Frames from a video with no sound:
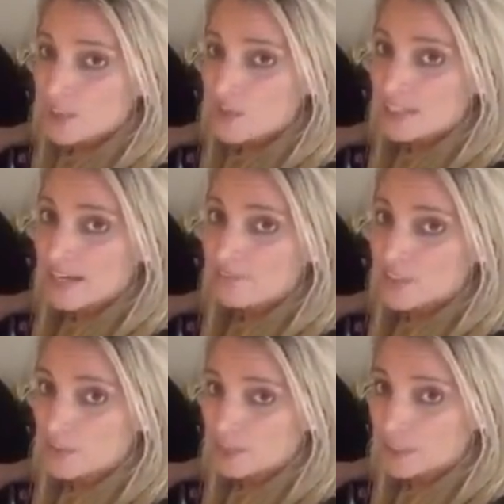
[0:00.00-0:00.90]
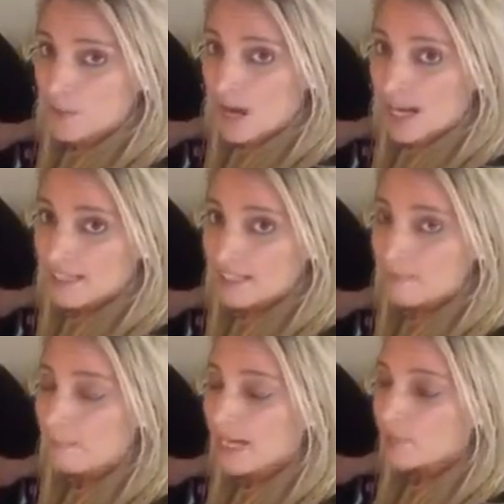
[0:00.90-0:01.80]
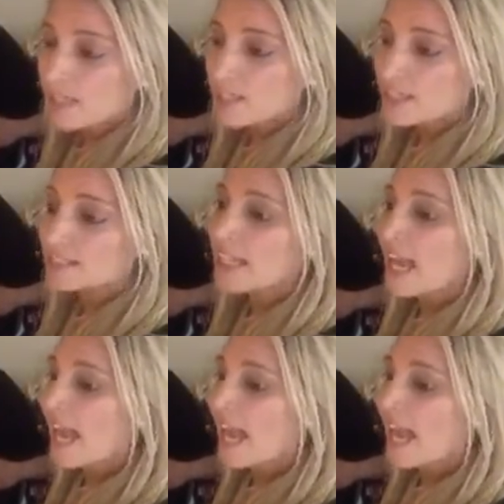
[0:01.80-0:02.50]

you should never do a squat, my question is,